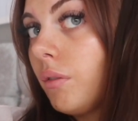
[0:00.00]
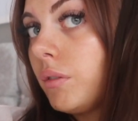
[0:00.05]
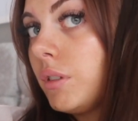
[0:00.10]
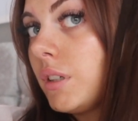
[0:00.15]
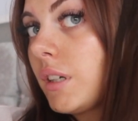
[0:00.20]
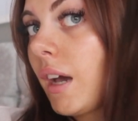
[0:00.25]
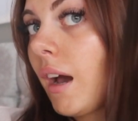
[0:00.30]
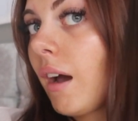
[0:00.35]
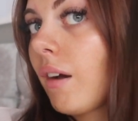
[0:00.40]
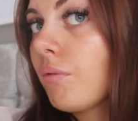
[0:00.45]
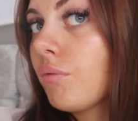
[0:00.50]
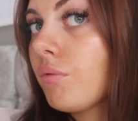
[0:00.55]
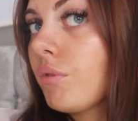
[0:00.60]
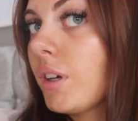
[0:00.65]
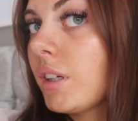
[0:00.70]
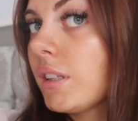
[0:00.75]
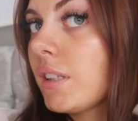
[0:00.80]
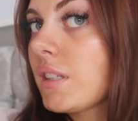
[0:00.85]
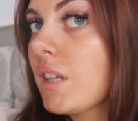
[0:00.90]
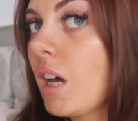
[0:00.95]
You can't
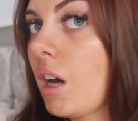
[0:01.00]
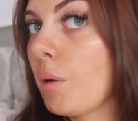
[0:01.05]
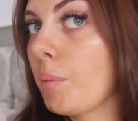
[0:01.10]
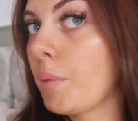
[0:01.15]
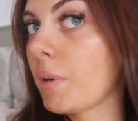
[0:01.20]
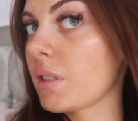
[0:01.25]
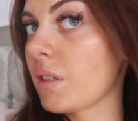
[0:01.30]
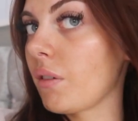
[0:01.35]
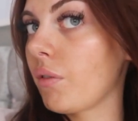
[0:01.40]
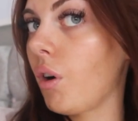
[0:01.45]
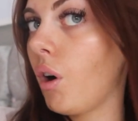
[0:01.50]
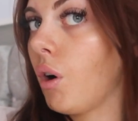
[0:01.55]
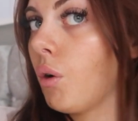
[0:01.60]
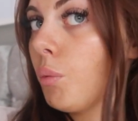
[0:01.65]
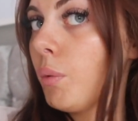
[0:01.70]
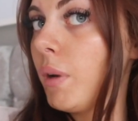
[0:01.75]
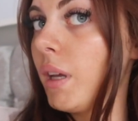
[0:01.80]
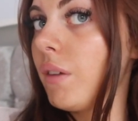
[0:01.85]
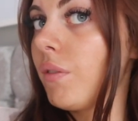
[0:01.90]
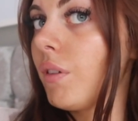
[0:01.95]
really tell because I've got a
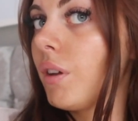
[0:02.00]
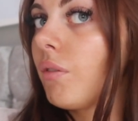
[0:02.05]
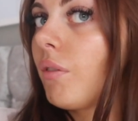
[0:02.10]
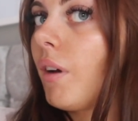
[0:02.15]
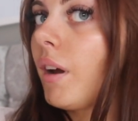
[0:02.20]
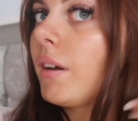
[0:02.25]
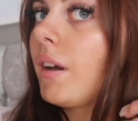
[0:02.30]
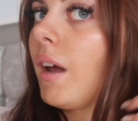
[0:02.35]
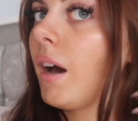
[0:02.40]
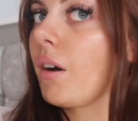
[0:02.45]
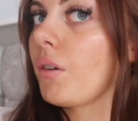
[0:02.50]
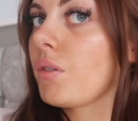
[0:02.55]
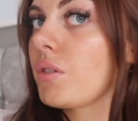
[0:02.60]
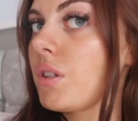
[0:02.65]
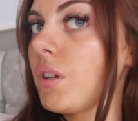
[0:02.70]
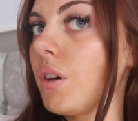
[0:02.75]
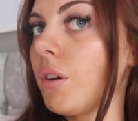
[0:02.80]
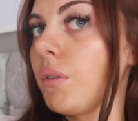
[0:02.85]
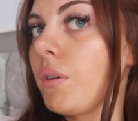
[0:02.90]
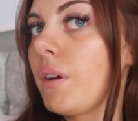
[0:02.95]
weave in right now,
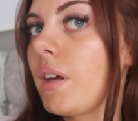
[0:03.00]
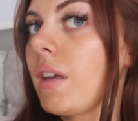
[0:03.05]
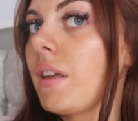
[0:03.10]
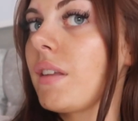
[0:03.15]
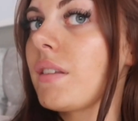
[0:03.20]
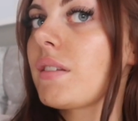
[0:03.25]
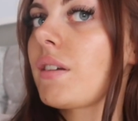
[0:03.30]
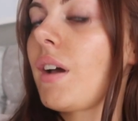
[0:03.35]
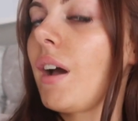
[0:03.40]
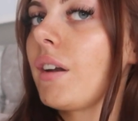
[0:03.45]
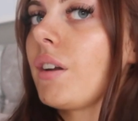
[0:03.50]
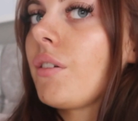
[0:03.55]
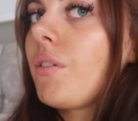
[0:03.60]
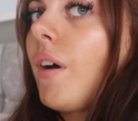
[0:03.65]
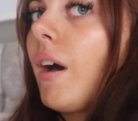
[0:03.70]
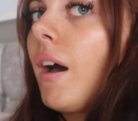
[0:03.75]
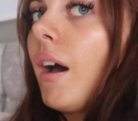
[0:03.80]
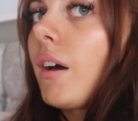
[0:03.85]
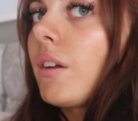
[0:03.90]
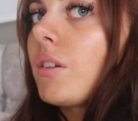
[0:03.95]
so it's kind of
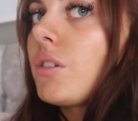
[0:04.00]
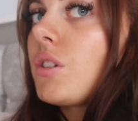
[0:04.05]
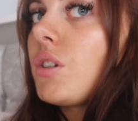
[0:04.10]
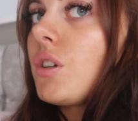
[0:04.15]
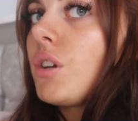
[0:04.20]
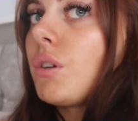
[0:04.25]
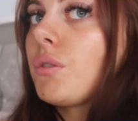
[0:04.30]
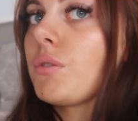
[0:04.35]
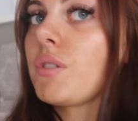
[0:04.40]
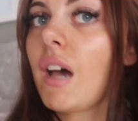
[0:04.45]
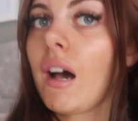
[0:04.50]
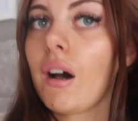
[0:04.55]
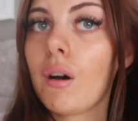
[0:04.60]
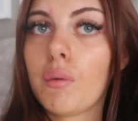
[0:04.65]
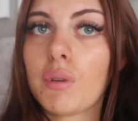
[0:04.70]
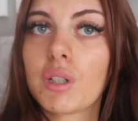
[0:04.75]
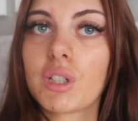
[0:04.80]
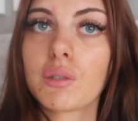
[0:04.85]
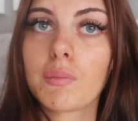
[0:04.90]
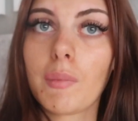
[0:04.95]
hard to
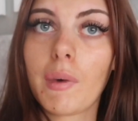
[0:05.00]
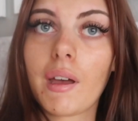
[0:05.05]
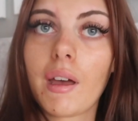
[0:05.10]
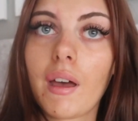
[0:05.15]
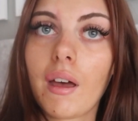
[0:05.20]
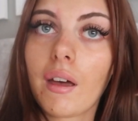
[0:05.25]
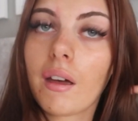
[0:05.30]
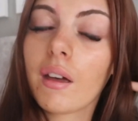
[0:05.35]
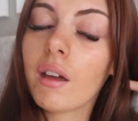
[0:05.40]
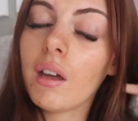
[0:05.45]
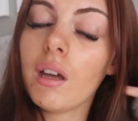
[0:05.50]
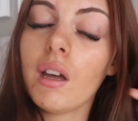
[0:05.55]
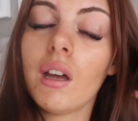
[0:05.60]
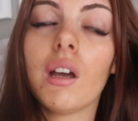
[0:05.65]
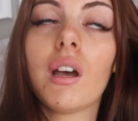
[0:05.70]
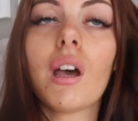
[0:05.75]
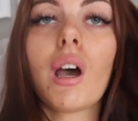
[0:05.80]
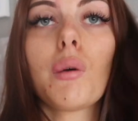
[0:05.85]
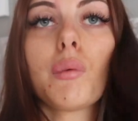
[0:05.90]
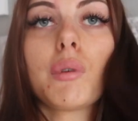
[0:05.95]
tell which is my hair
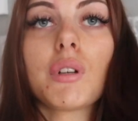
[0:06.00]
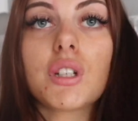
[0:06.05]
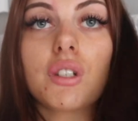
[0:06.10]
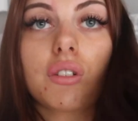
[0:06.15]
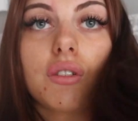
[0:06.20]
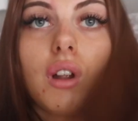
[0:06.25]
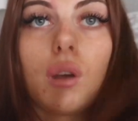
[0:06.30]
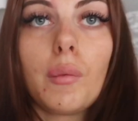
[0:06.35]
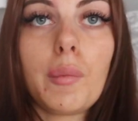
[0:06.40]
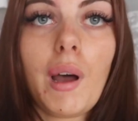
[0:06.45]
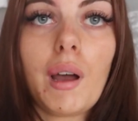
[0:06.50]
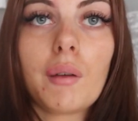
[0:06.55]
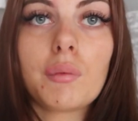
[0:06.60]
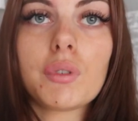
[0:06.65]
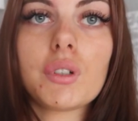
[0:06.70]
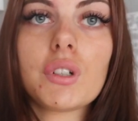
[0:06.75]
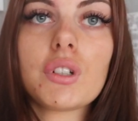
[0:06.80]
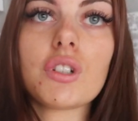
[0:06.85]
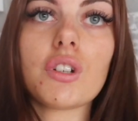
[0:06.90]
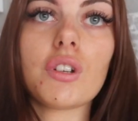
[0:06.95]
and which is not, but I'm
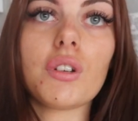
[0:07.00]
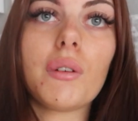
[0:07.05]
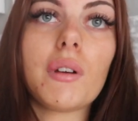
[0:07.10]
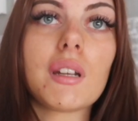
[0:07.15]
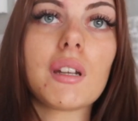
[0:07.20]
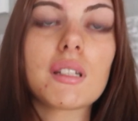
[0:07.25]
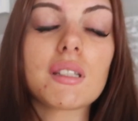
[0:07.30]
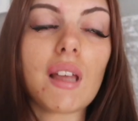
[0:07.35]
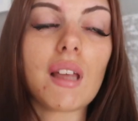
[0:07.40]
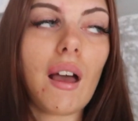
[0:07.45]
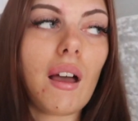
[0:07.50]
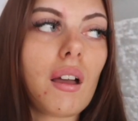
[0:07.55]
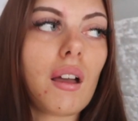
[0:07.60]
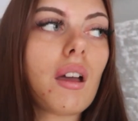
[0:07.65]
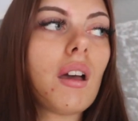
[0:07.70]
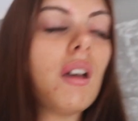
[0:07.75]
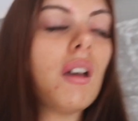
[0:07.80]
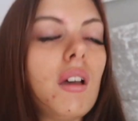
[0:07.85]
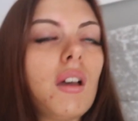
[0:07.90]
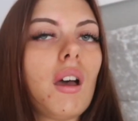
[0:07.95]
going to show you it in a
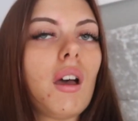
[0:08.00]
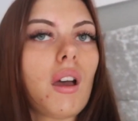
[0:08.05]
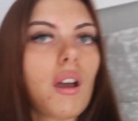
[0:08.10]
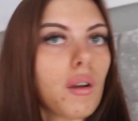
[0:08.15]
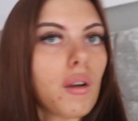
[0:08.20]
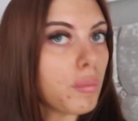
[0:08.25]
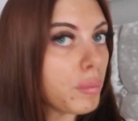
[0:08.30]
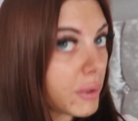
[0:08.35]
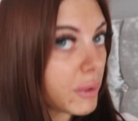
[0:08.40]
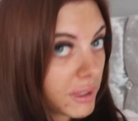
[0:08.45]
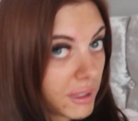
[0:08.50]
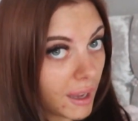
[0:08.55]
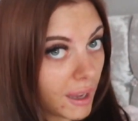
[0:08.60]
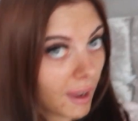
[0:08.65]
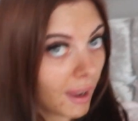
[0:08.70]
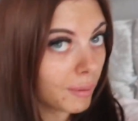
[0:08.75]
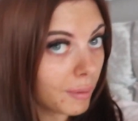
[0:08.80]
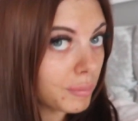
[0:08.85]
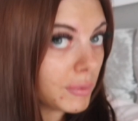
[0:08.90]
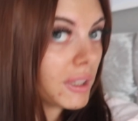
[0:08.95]
sec. But
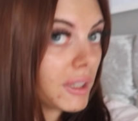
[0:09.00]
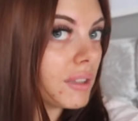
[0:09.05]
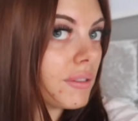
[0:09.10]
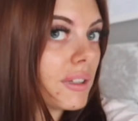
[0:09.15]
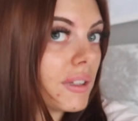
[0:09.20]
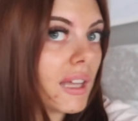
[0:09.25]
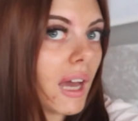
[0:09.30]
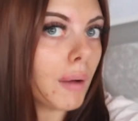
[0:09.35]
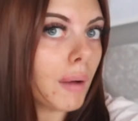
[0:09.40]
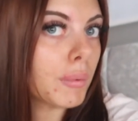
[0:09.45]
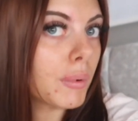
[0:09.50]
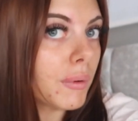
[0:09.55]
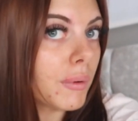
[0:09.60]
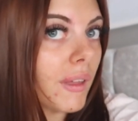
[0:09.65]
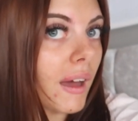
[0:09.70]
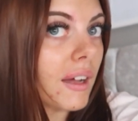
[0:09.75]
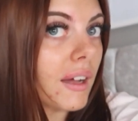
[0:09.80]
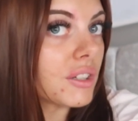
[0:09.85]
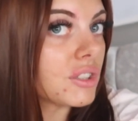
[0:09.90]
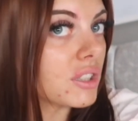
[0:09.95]
yeah, I'm really, really happy
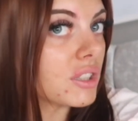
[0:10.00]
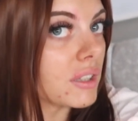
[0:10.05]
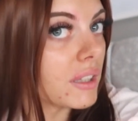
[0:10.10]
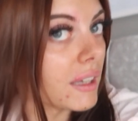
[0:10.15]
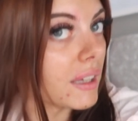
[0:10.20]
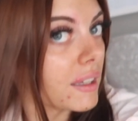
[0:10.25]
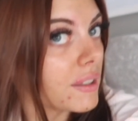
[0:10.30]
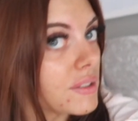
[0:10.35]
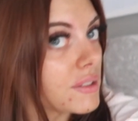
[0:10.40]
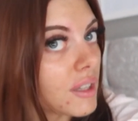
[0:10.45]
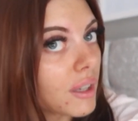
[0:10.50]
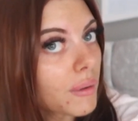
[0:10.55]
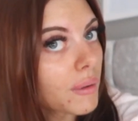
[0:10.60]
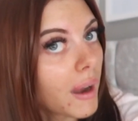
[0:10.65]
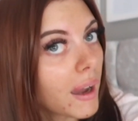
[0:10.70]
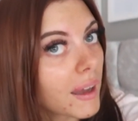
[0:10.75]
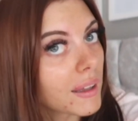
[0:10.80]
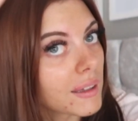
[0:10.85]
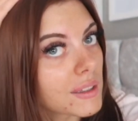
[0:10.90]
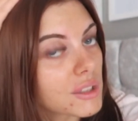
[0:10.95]
with it actually. So
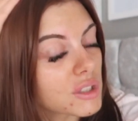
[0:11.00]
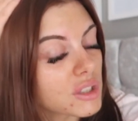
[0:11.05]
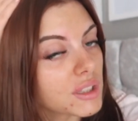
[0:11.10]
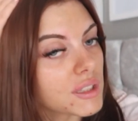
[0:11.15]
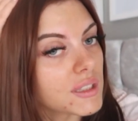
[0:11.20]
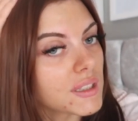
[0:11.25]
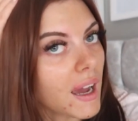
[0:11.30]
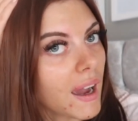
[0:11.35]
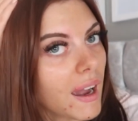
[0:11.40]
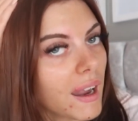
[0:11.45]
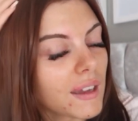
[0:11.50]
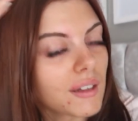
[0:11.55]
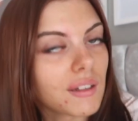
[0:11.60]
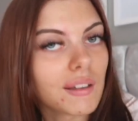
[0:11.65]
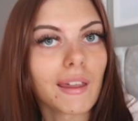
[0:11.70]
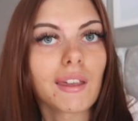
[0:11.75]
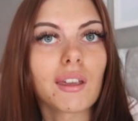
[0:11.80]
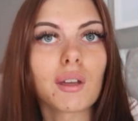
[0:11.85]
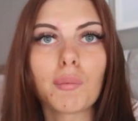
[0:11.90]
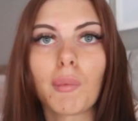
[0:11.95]
I literally dyed
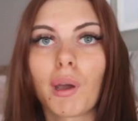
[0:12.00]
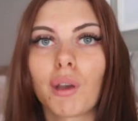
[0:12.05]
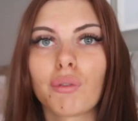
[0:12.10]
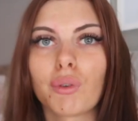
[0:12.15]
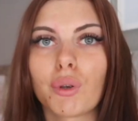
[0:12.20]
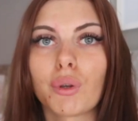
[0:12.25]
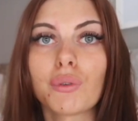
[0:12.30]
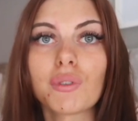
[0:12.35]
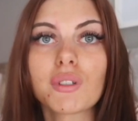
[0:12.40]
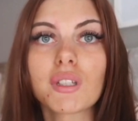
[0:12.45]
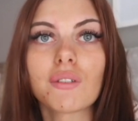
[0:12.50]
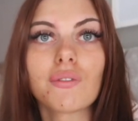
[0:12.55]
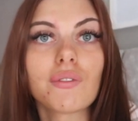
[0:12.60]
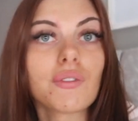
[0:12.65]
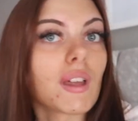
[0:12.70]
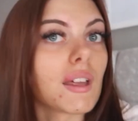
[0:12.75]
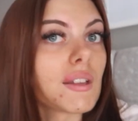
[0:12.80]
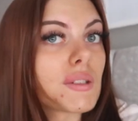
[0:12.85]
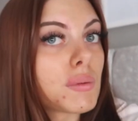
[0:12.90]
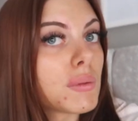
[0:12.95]
like my roots,
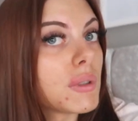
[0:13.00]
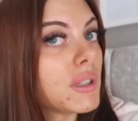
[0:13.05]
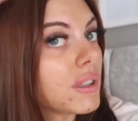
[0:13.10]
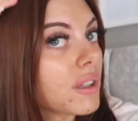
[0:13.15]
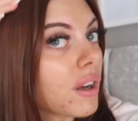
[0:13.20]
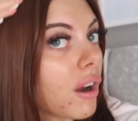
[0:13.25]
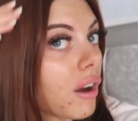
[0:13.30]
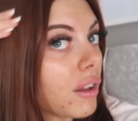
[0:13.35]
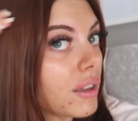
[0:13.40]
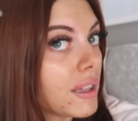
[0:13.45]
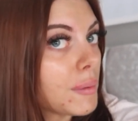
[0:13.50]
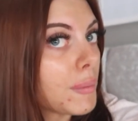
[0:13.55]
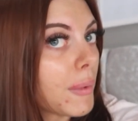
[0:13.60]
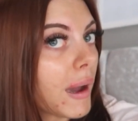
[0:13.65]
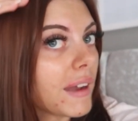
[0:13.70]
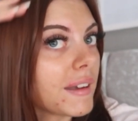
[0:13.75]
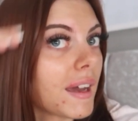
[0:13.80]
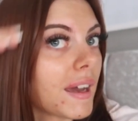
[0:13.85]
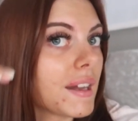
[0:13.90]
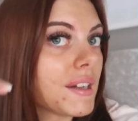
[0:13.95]
if that's what you call it,
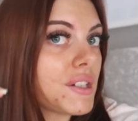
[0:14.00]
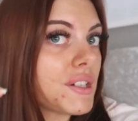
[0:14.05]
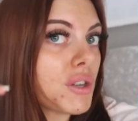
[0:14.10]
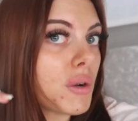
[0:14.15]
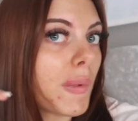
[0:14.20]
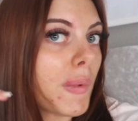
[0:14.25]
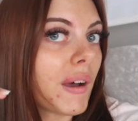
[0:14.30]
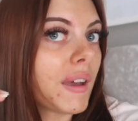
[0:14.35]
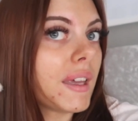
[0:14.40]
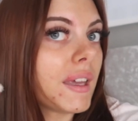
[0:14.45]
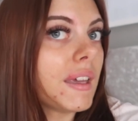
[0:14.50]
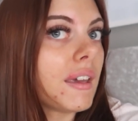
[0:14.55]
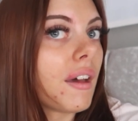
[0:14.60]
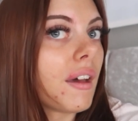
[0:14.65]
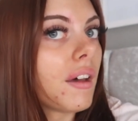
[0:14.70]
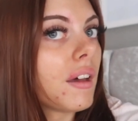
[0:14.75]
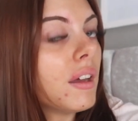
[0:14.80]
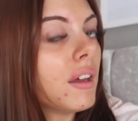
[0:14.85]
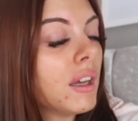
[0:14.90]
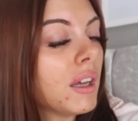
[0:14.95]
but I dyed it to about
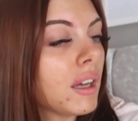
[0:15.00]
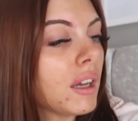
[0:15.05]
here.